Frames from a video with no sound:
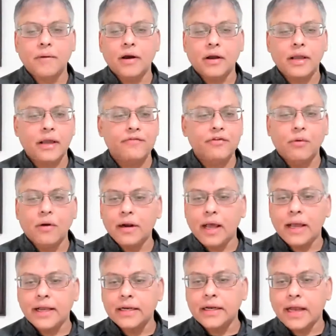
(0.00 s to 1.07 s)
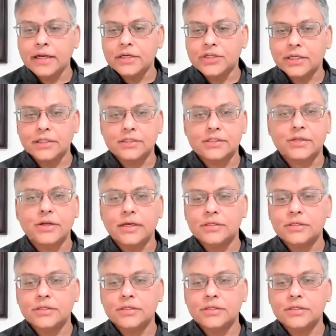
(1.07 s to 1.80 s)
Okay, if you want, I can share the screen.